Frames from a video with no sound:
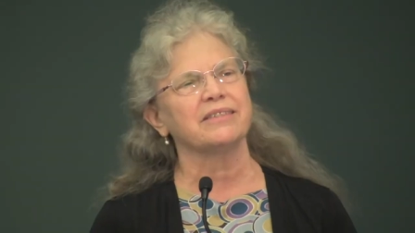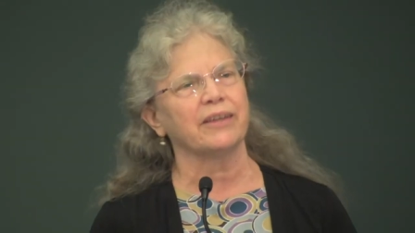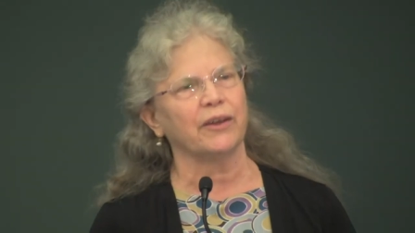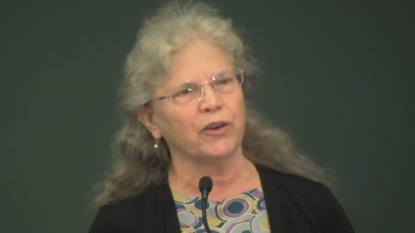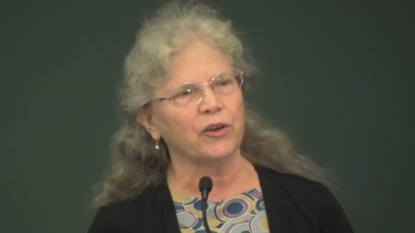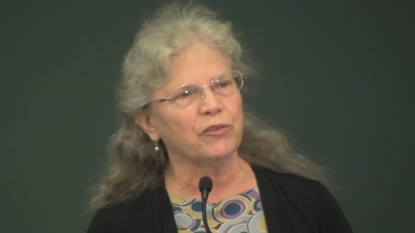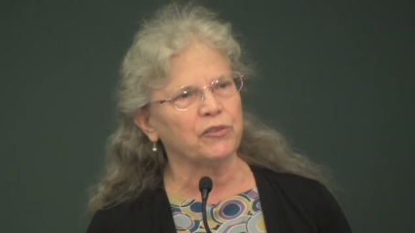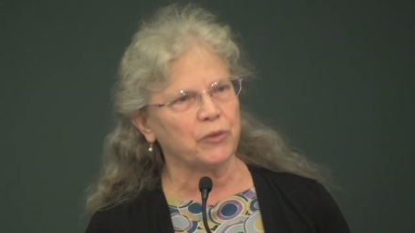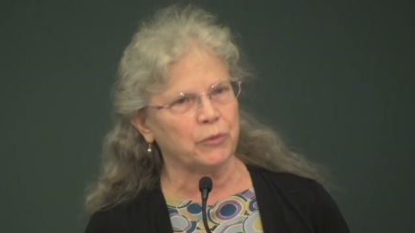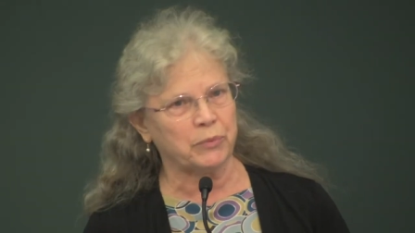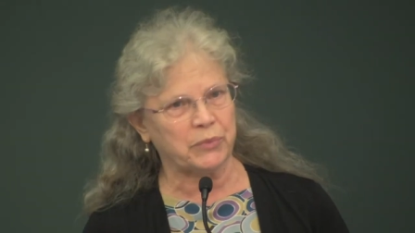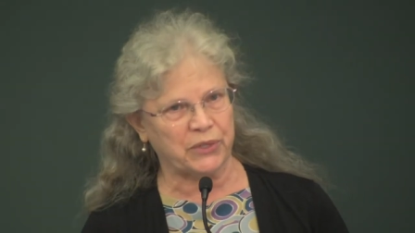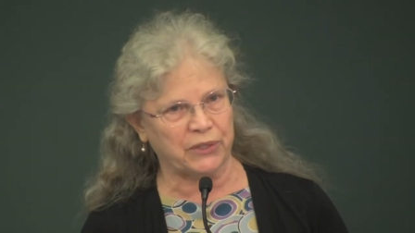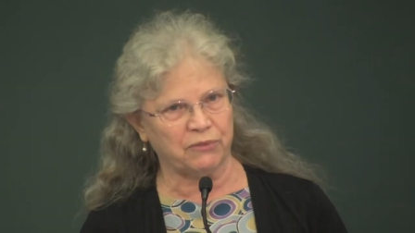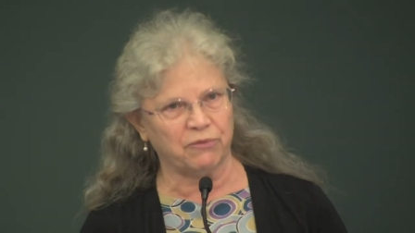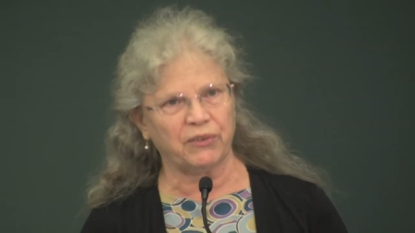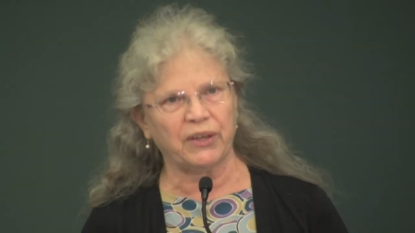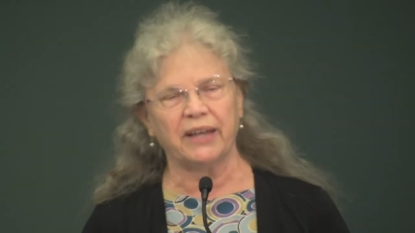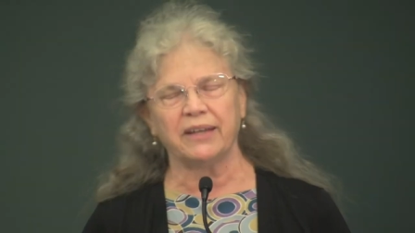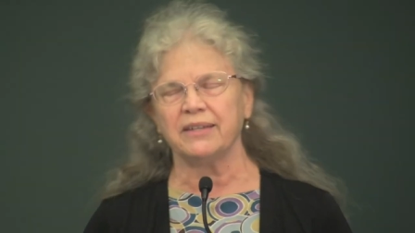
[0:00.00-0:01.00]
Seraphim's
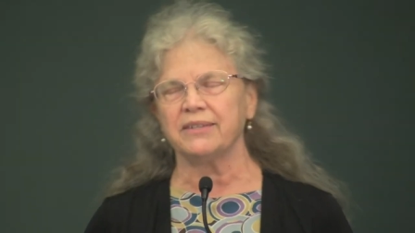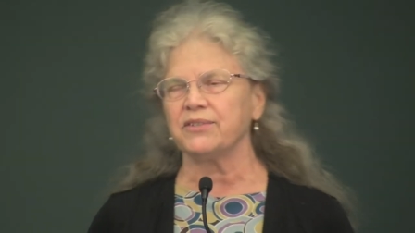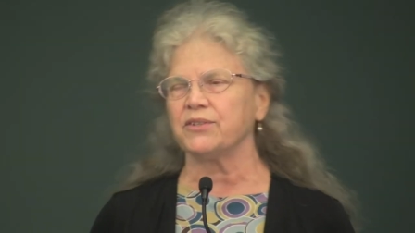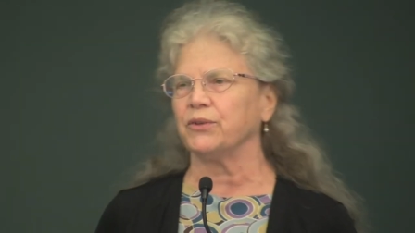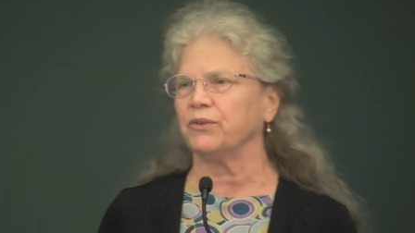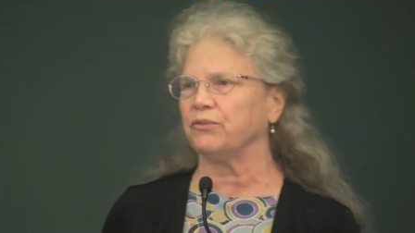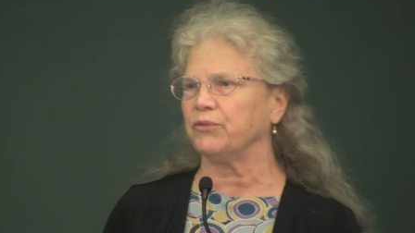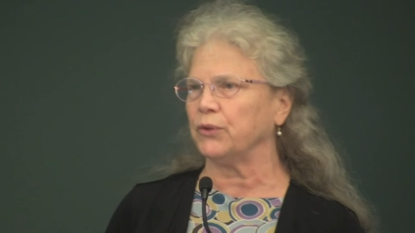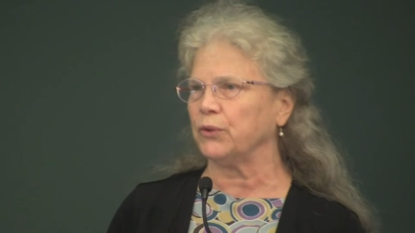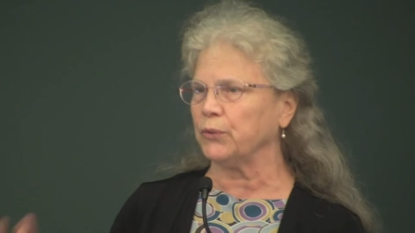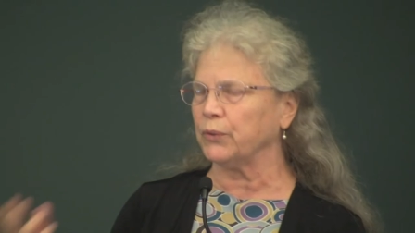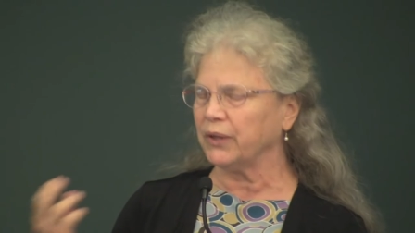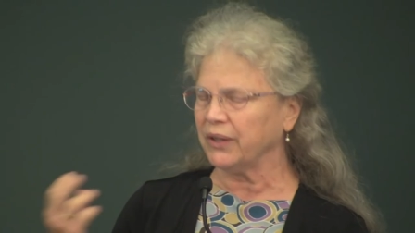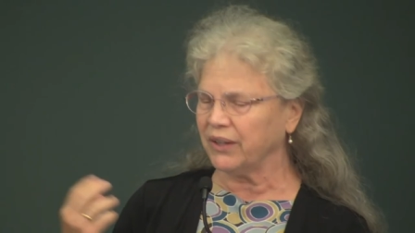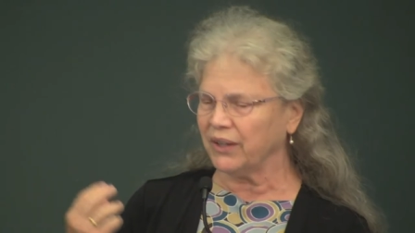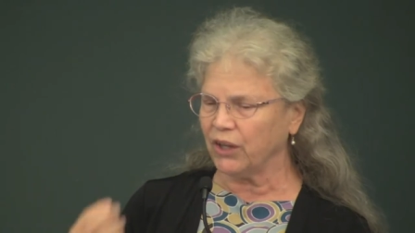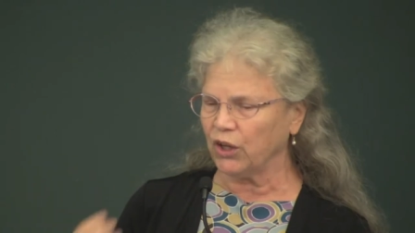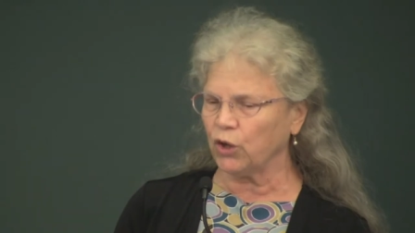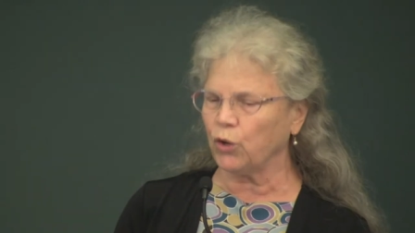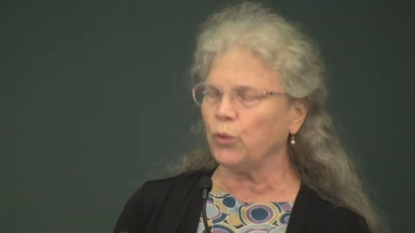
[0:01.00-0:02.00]
advice if you
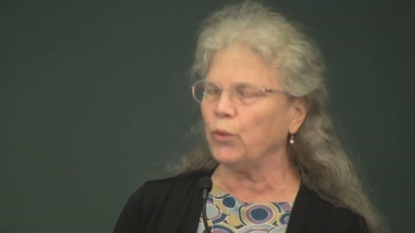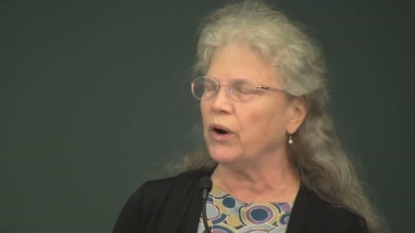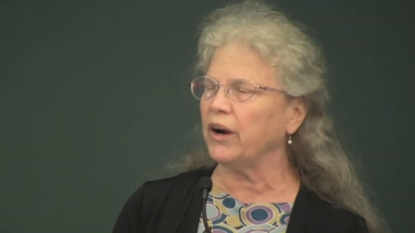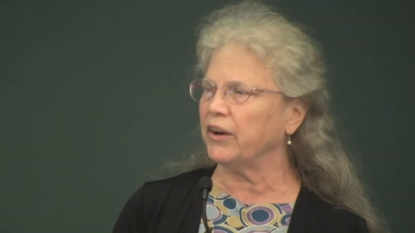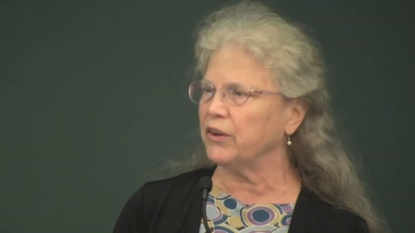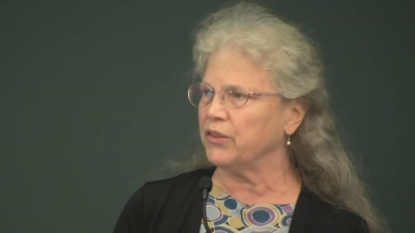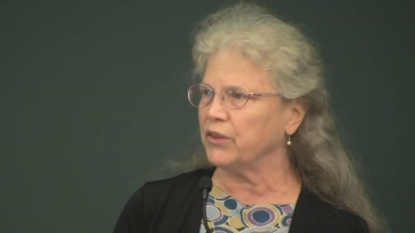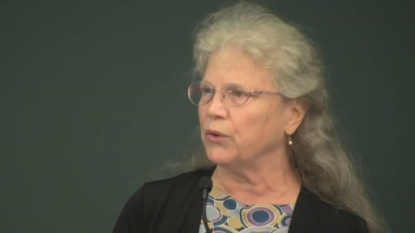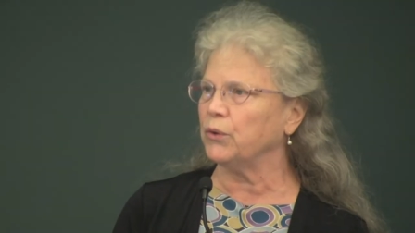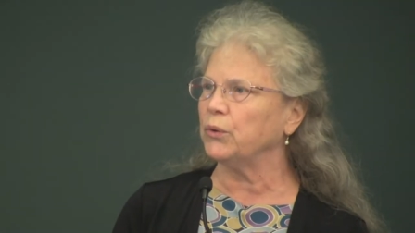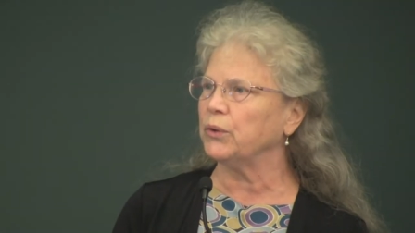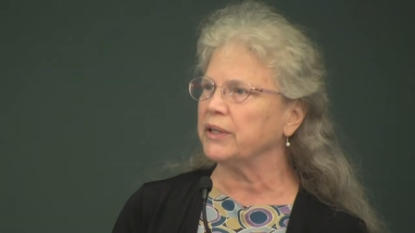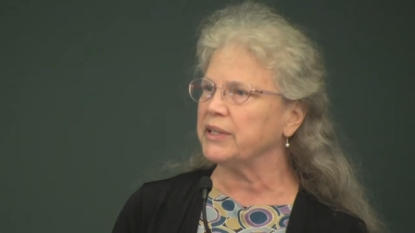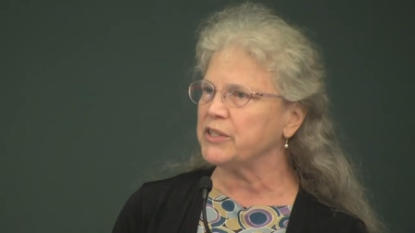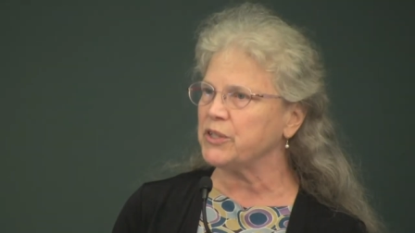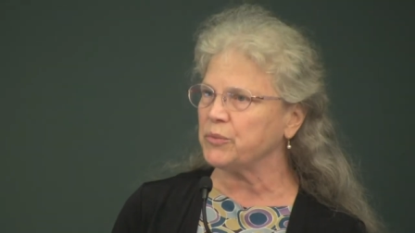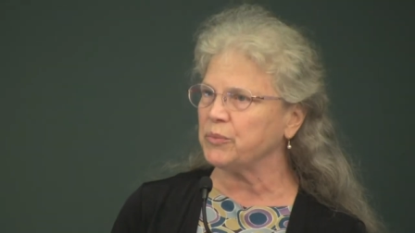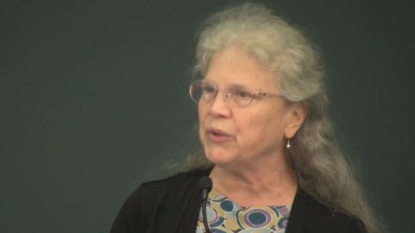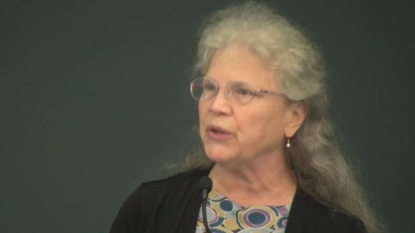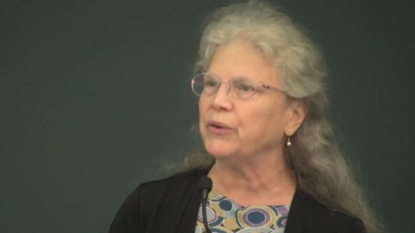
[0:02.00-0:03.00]
acquire the
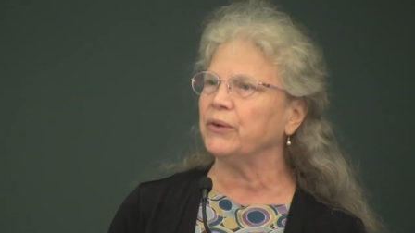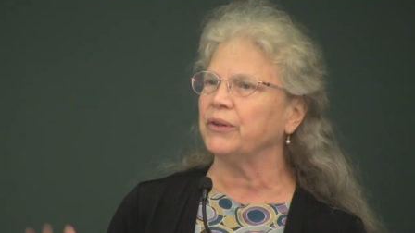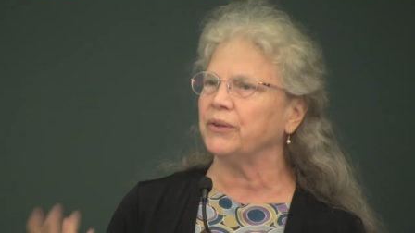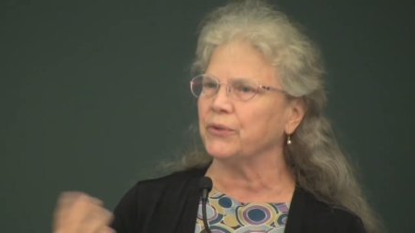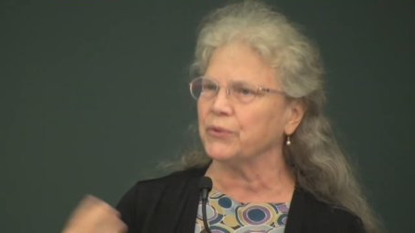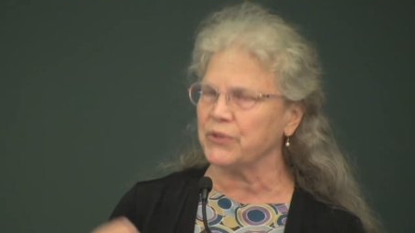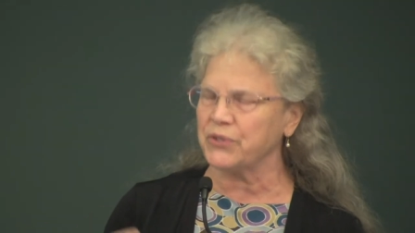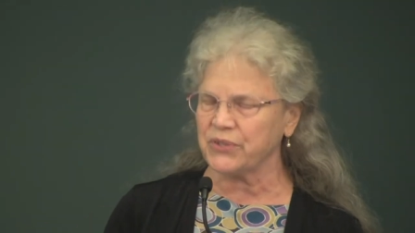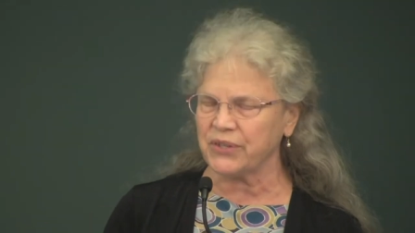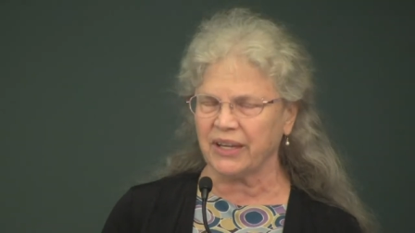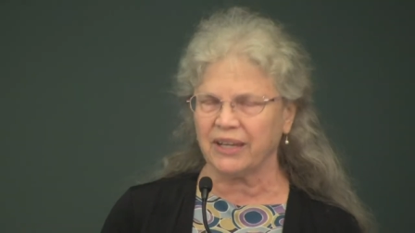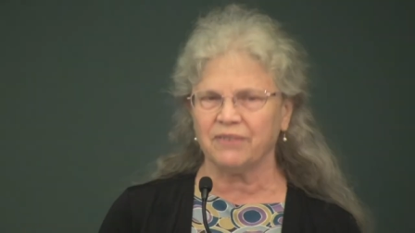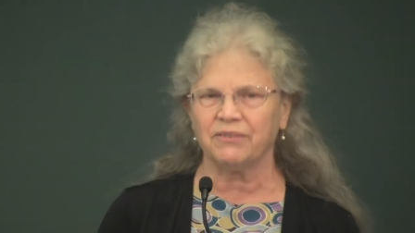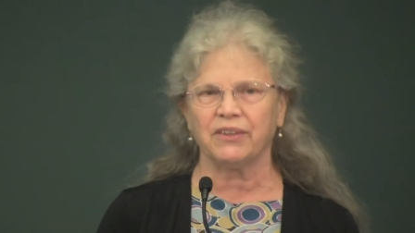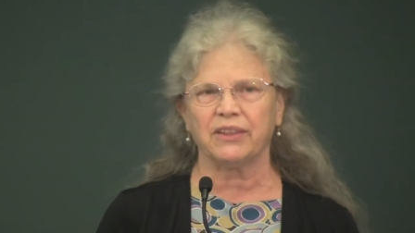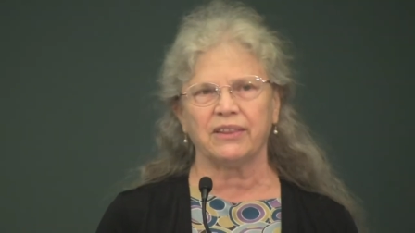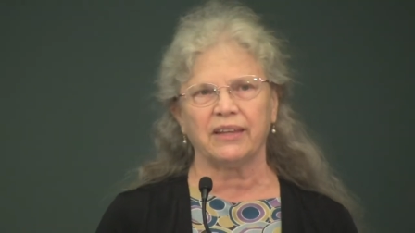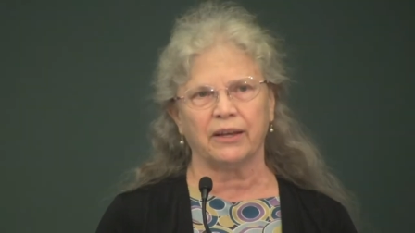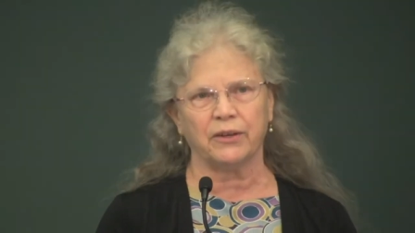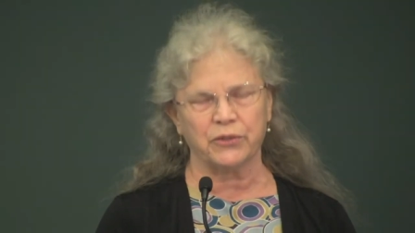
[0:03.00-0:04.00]
Holy Spirit, you'll
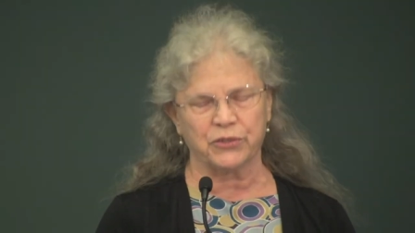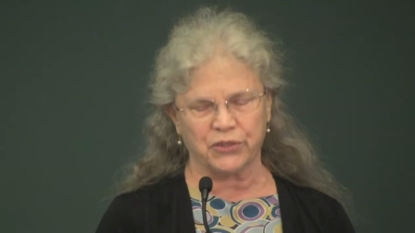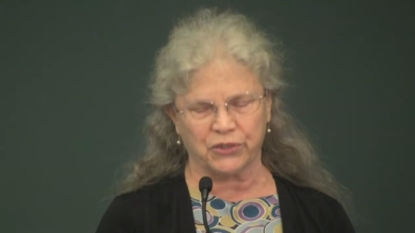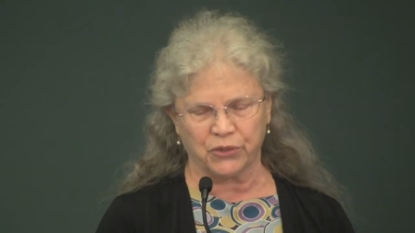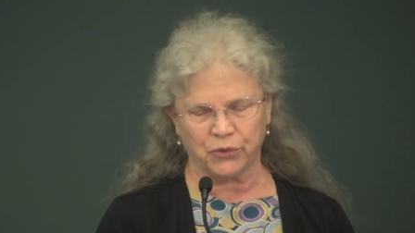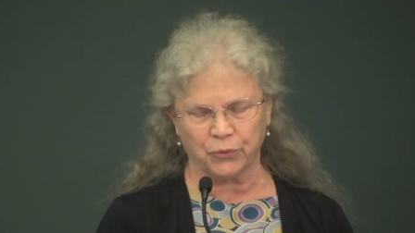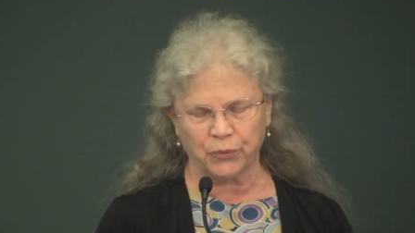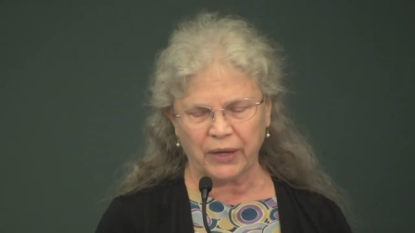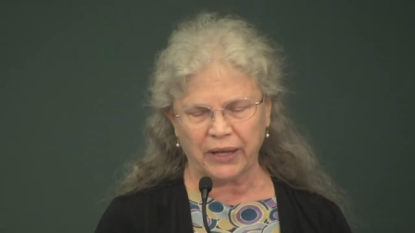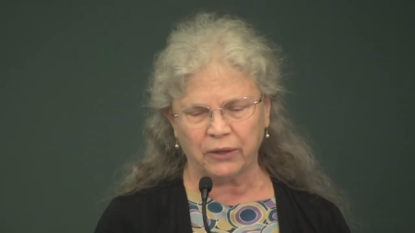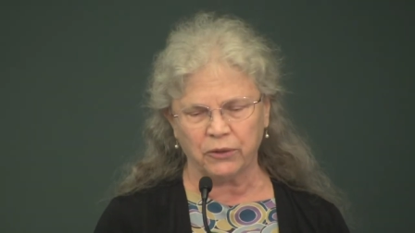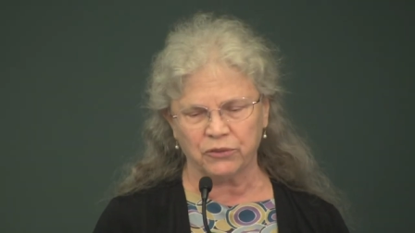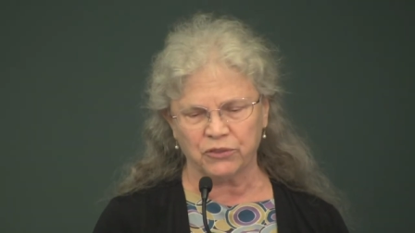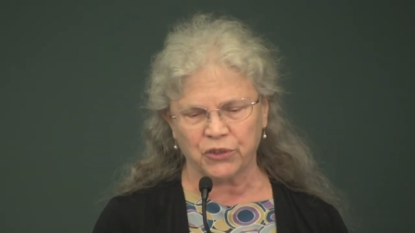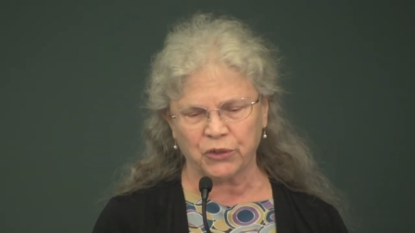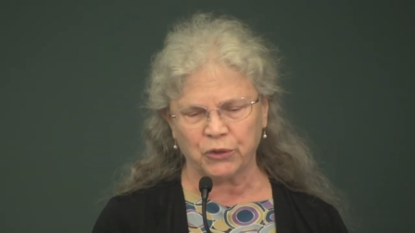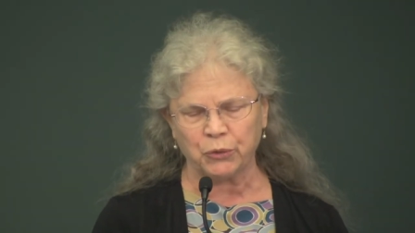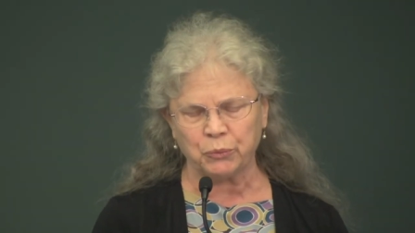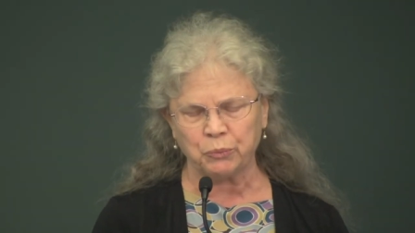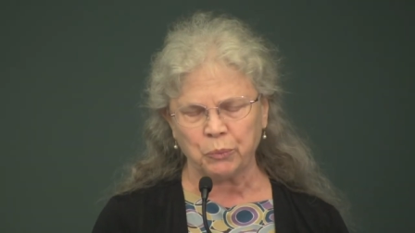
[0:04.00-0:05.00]
save a thousand
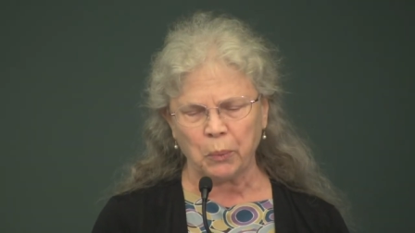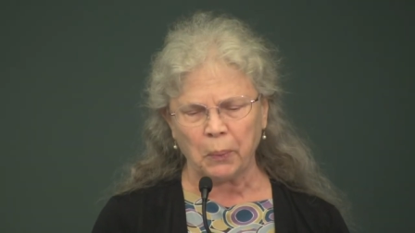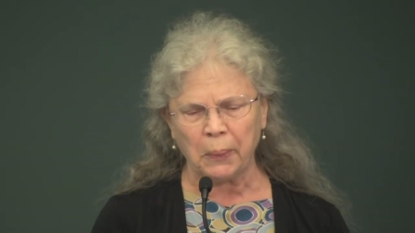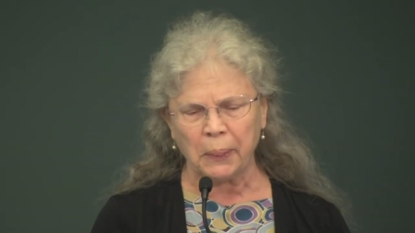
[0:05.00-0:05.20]
around you.